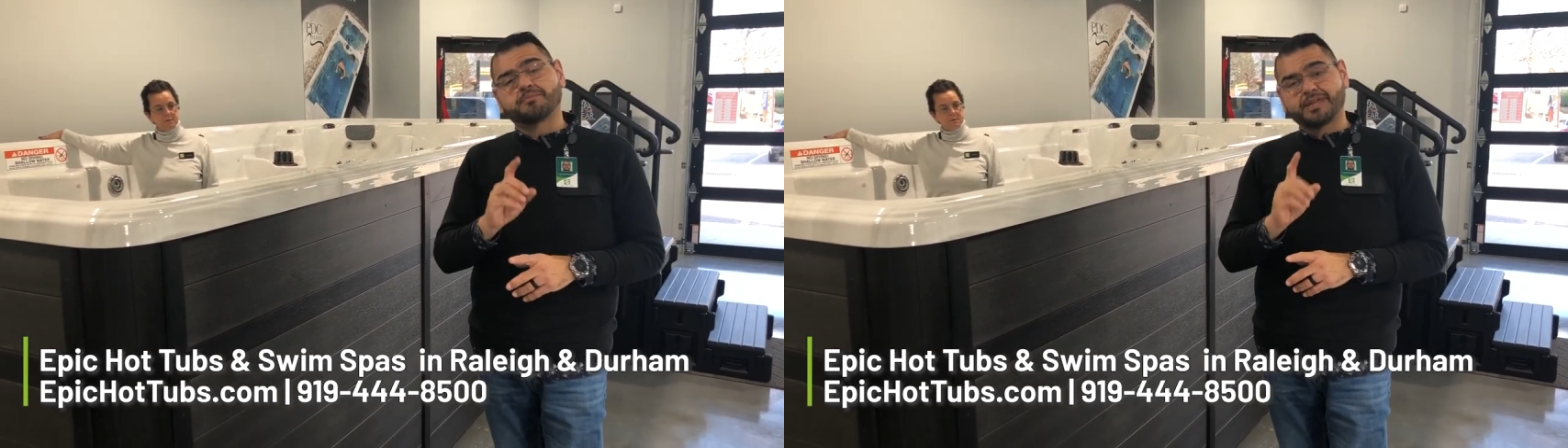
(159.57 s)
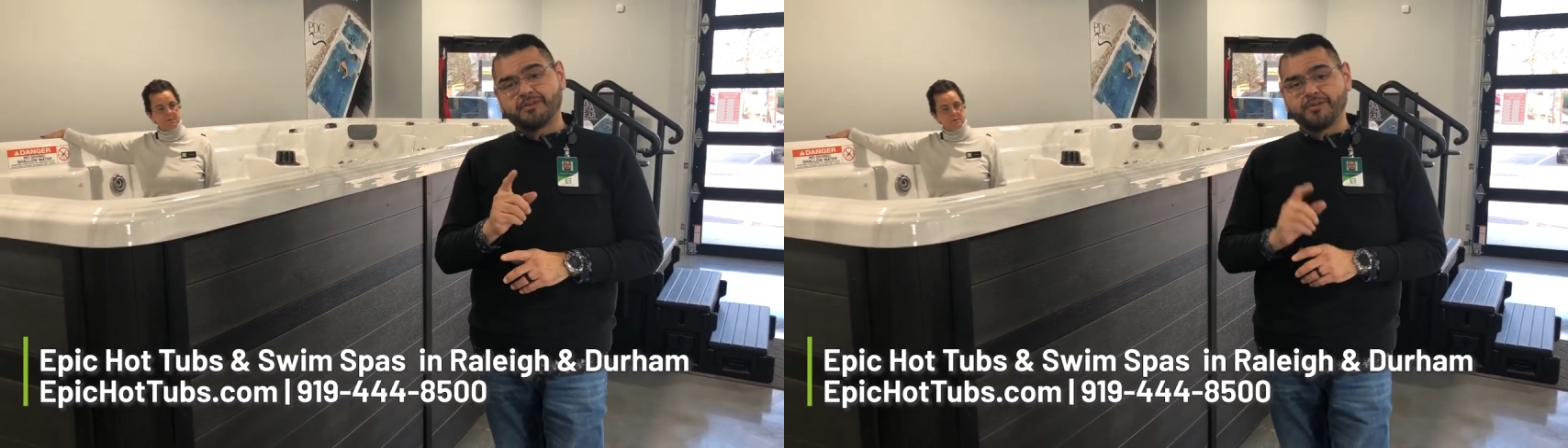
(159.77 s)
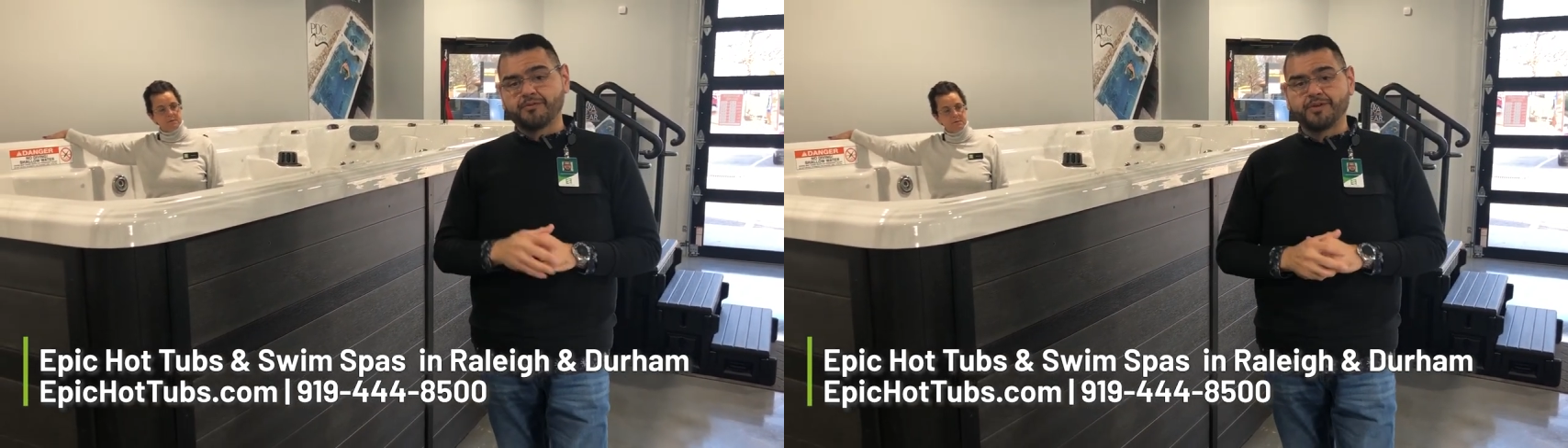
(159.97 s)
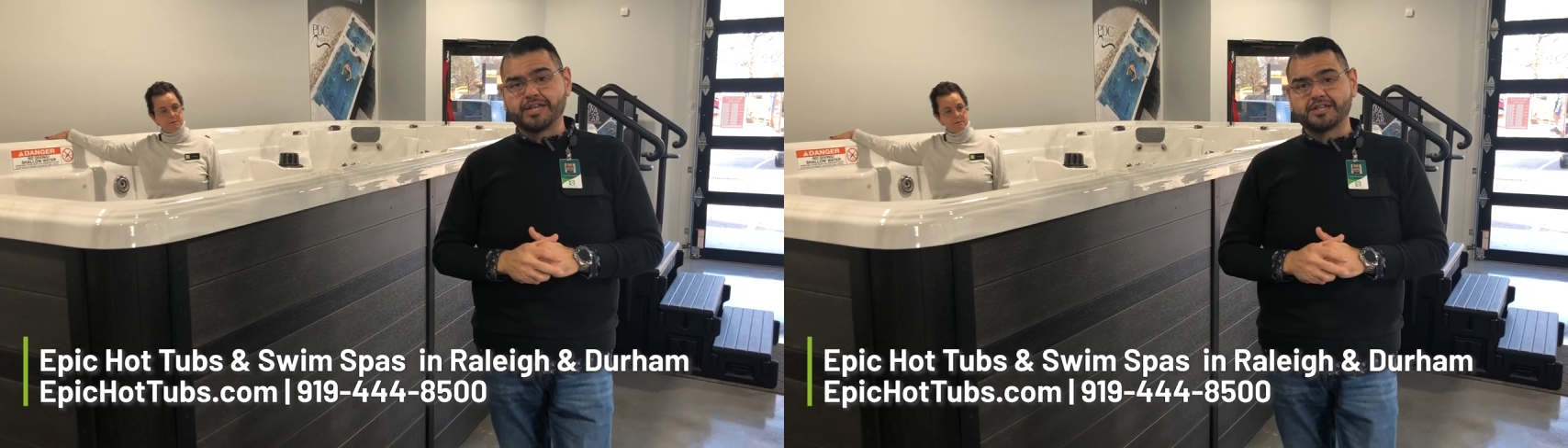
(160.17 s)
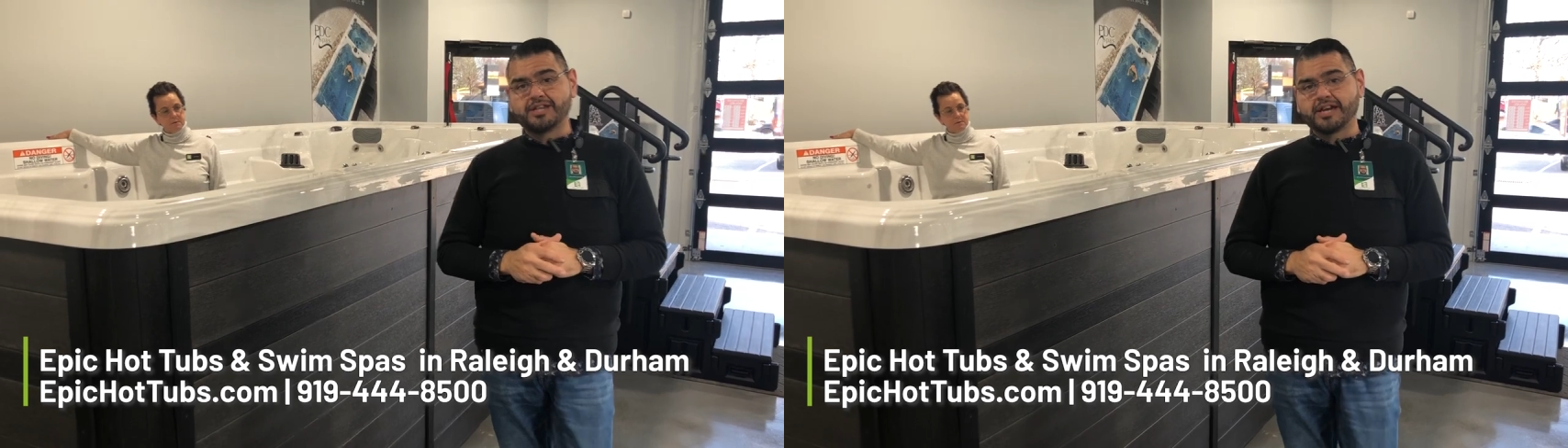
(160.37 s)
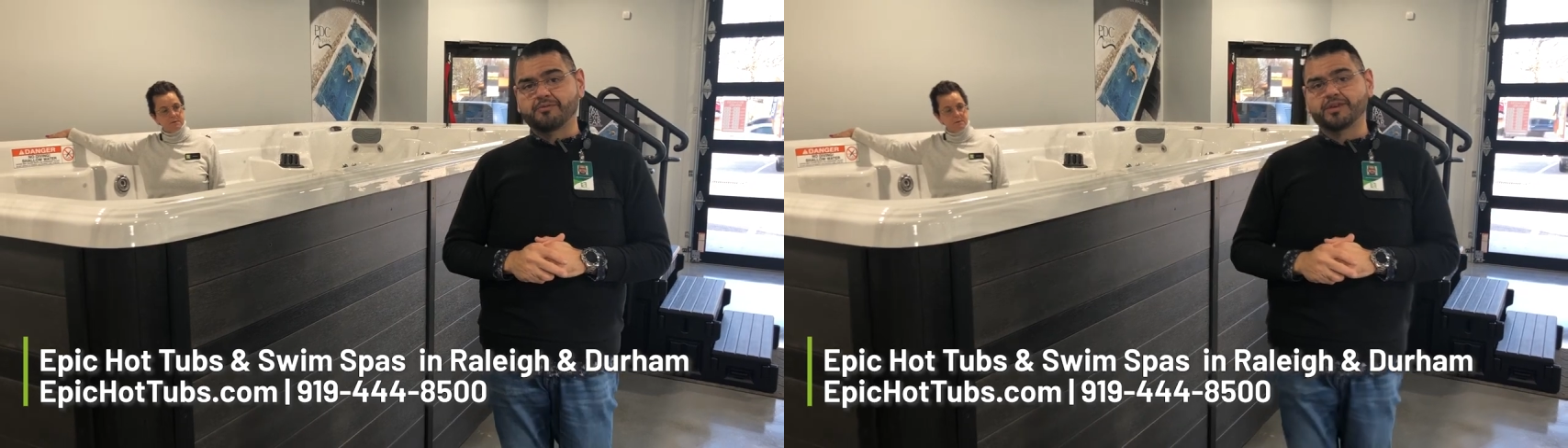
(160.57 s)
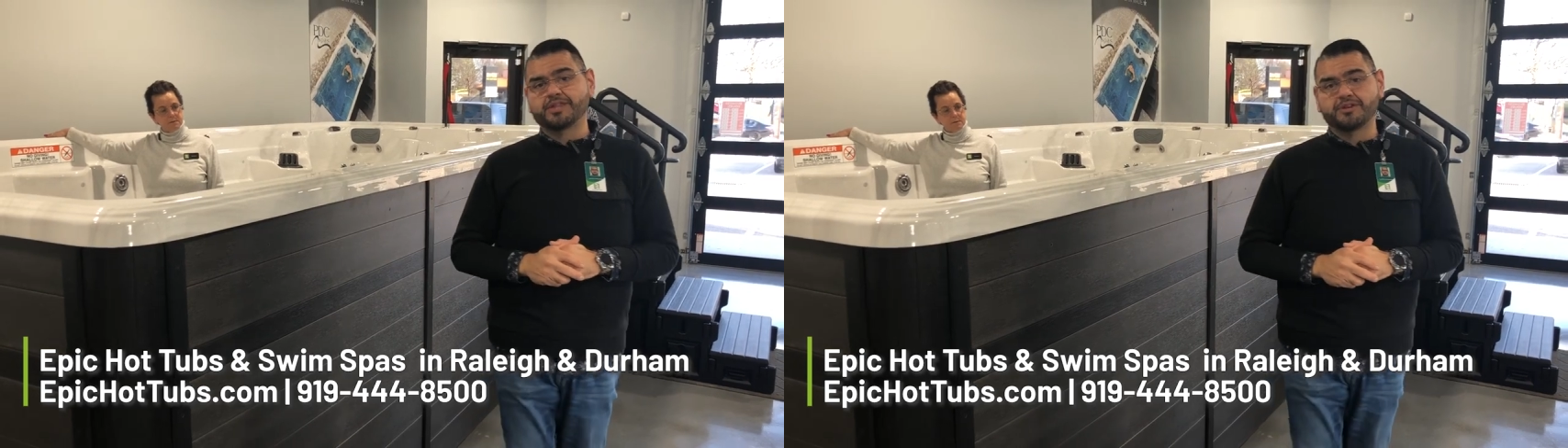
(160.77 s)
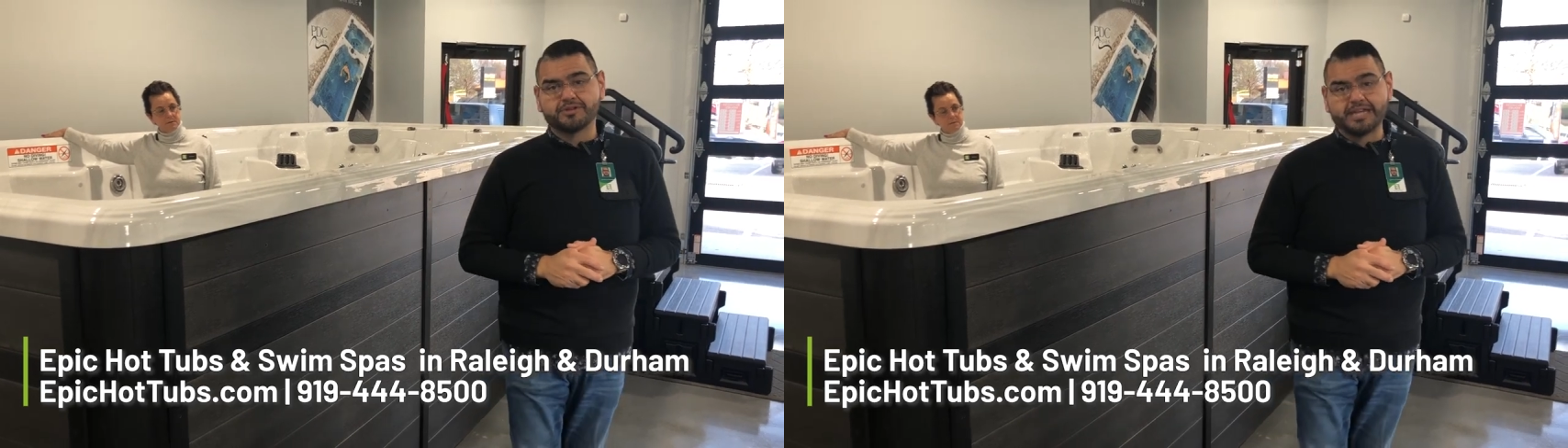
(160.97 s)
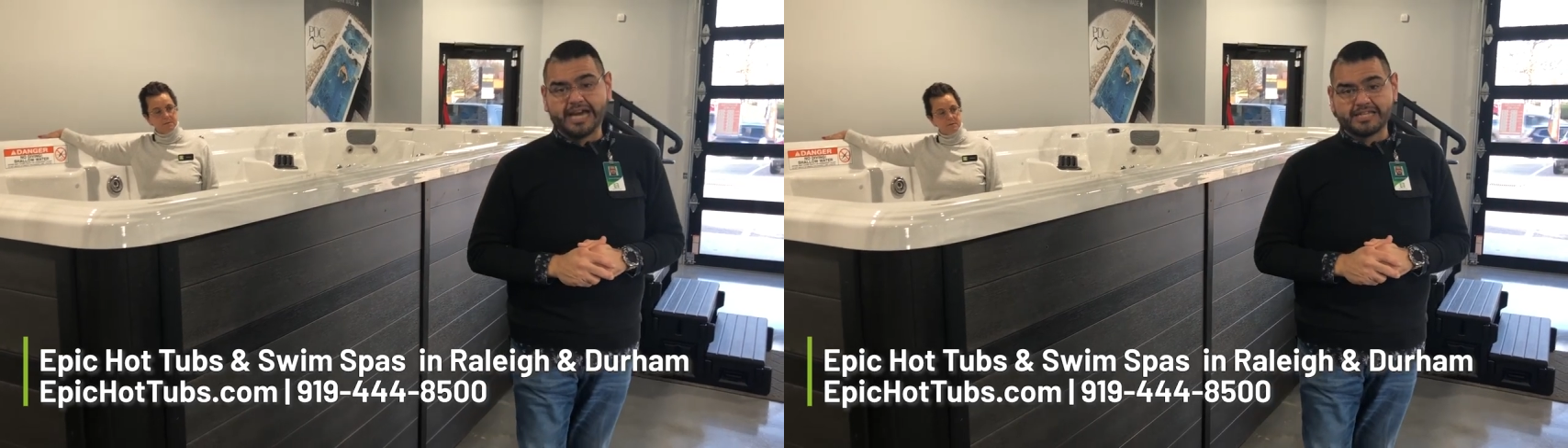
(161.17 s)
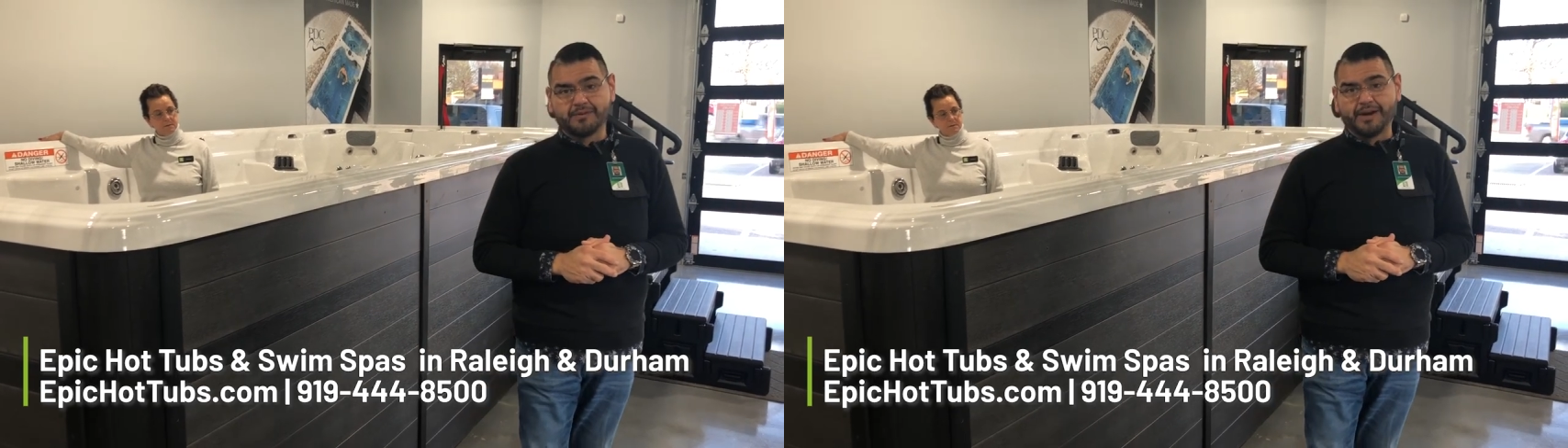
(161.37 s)
So please feel free to check with your
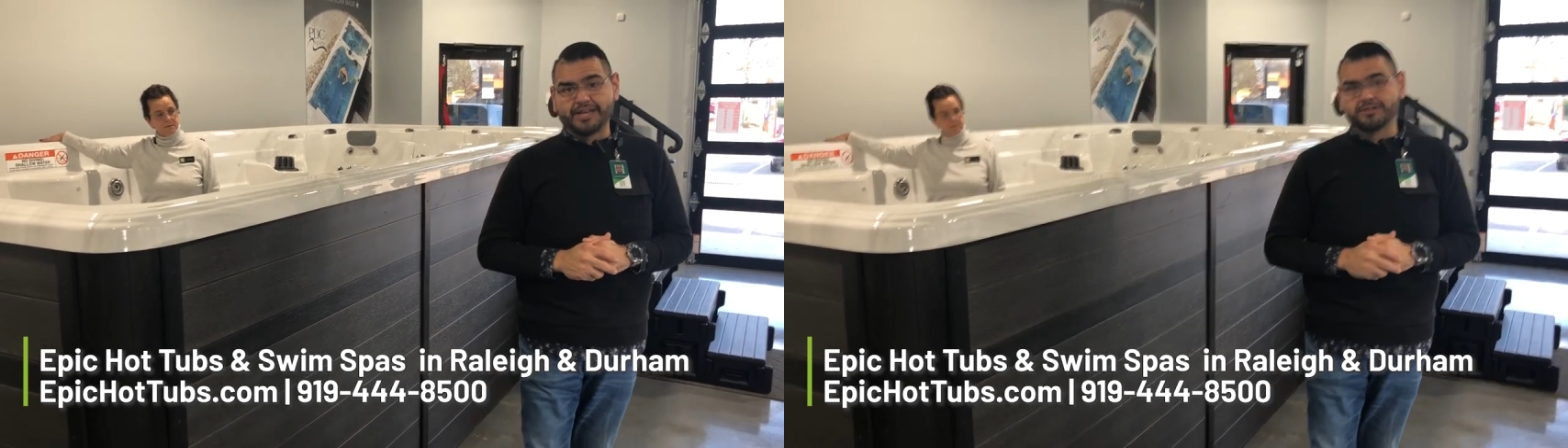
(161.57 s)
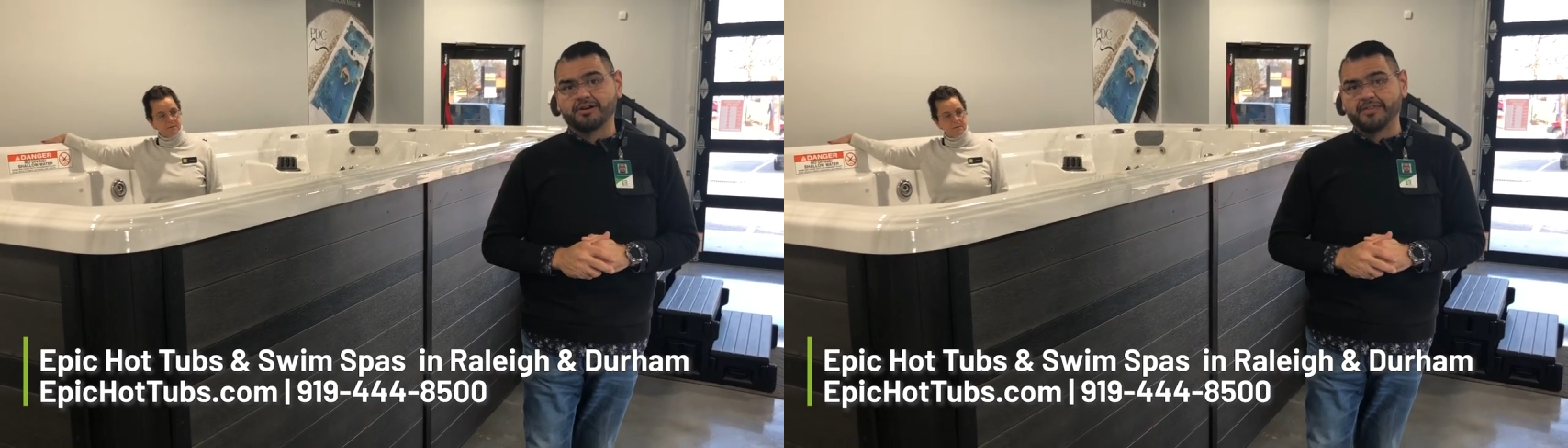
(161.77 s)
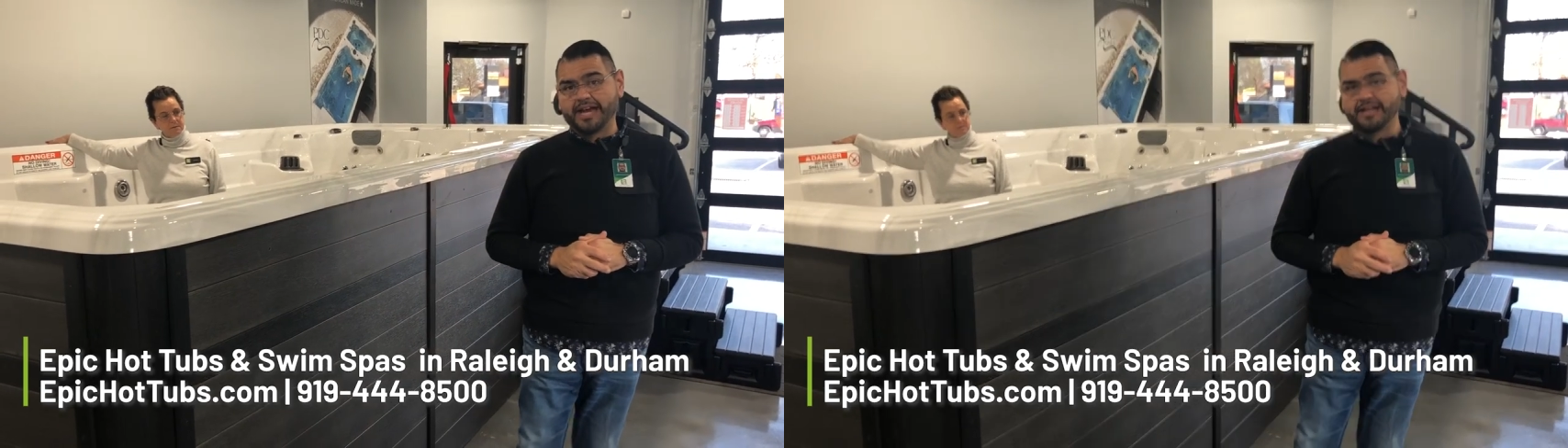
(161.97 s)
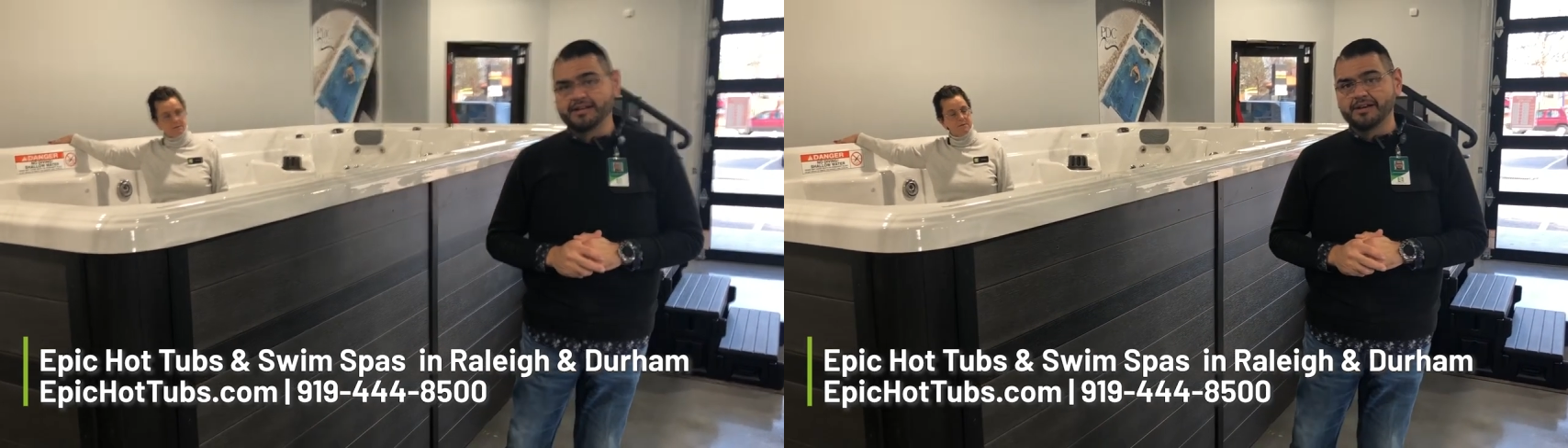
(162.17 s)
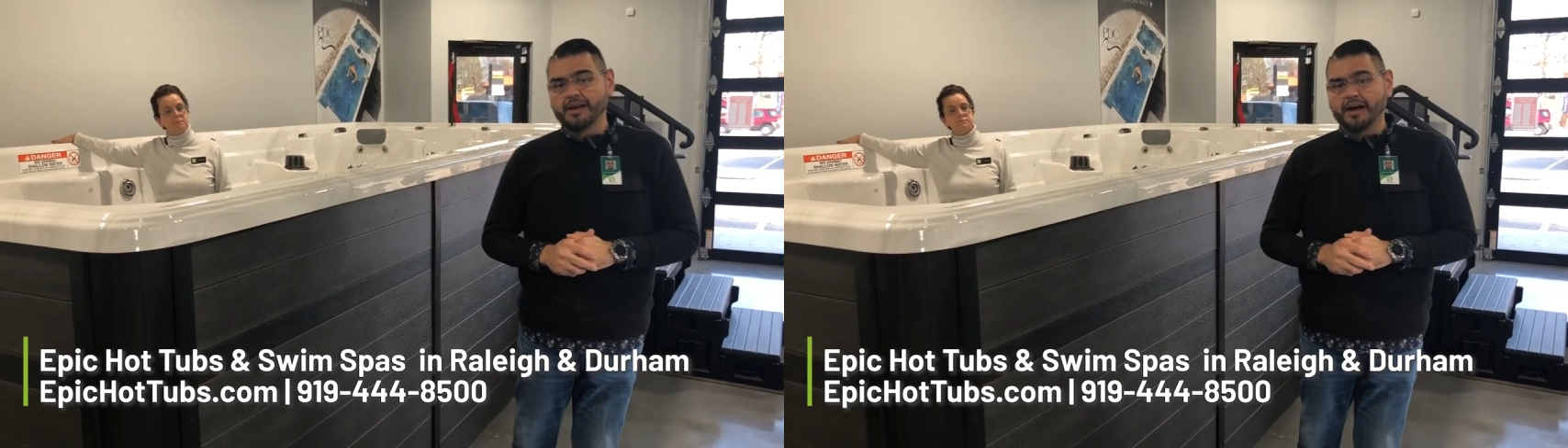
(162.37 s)
tax advisor on that.